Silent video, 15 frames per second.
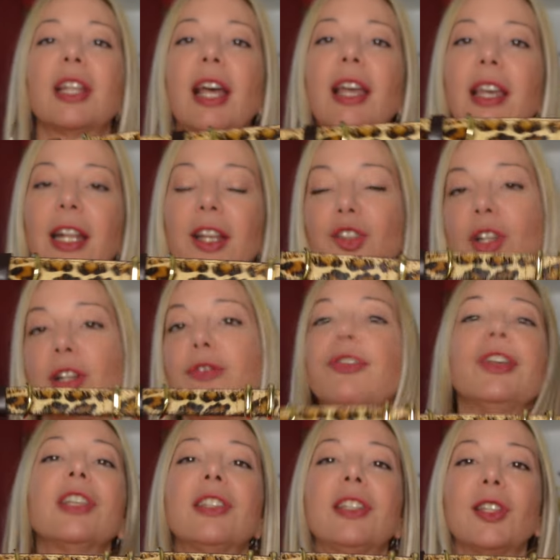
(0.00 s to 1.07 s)
that I can actually
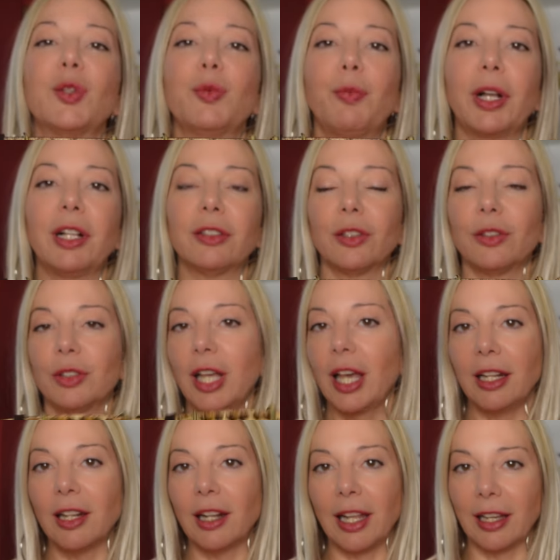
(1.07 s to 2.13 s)
fix this belt on
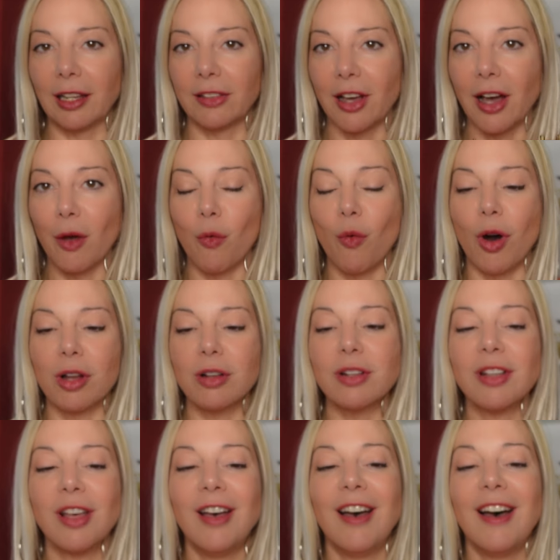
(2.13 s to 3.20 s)
any length I want.